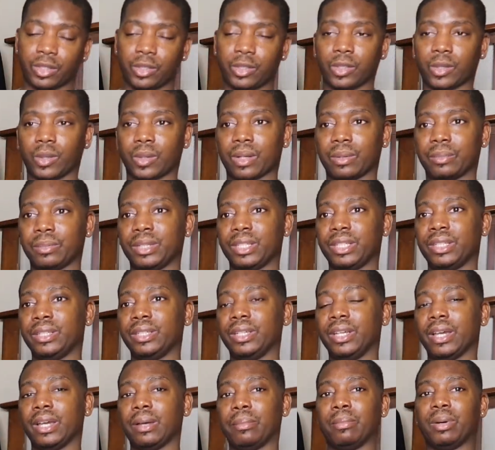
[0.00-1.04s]
You know what I
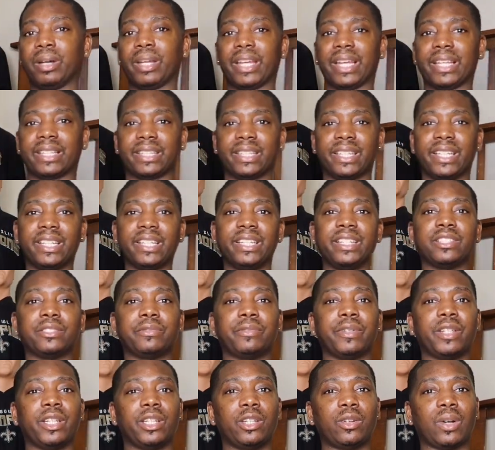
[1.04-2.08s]
mean? But at the end of this
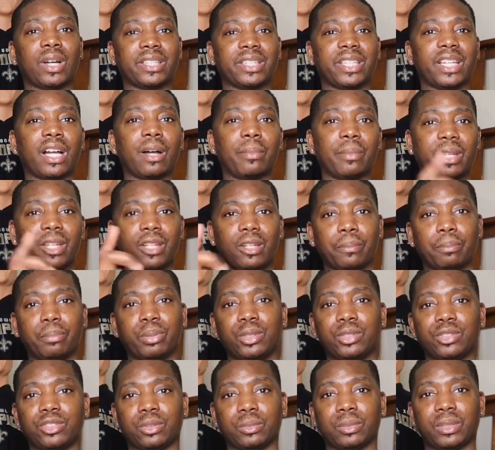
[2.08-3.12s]
video, I think I'm gonna end up
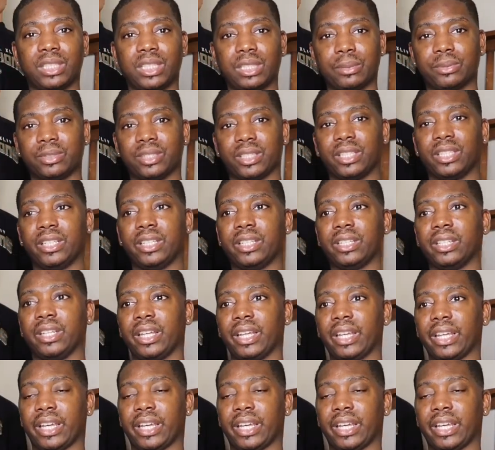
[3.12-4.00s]
putting some clips in,